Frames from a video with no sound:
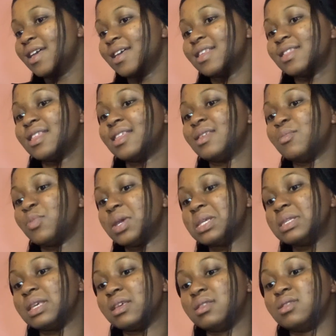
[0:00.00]
They're the
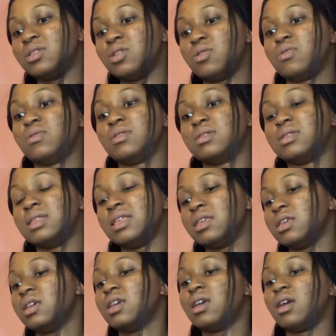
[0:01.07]
basics, you know,
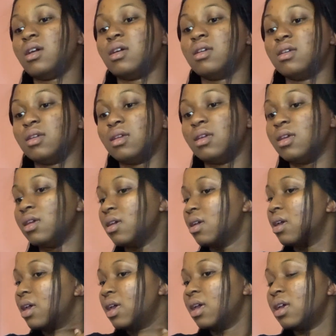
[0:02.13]
nothing
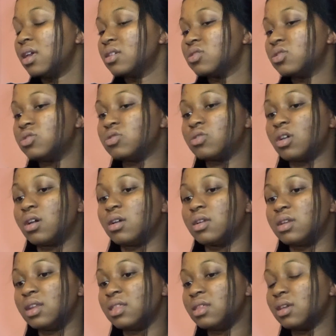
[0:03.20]
extra,
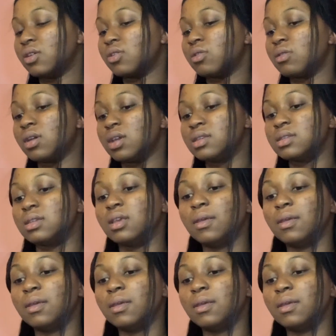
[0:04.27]
nothing crazy.